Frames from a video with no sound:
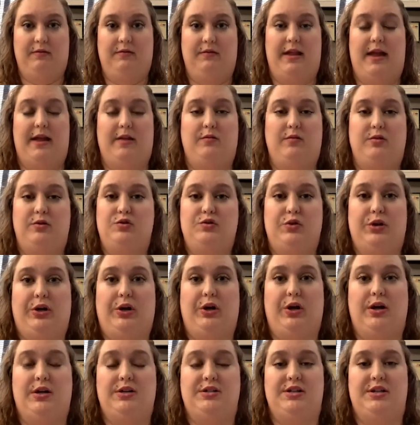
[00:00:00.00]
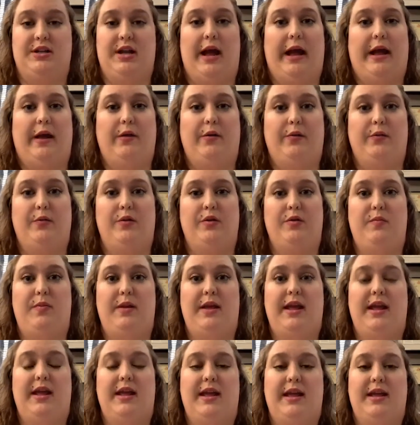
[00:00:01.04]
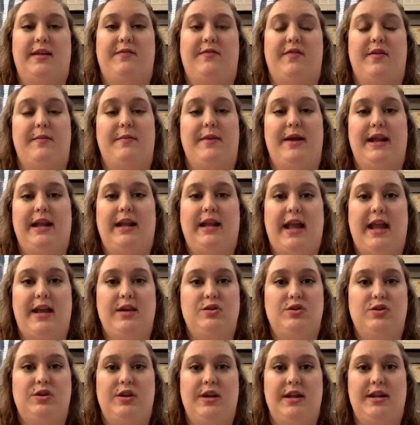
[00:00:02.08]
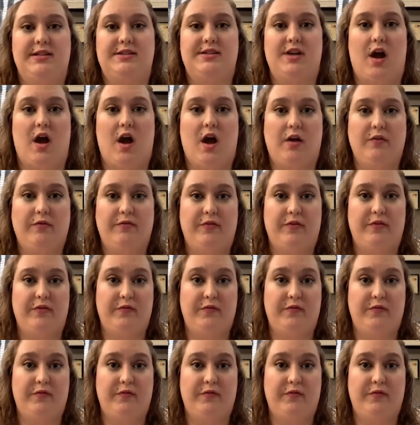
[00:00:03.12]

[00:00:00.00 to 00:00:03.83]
that would trigger a denial would be if a medication is off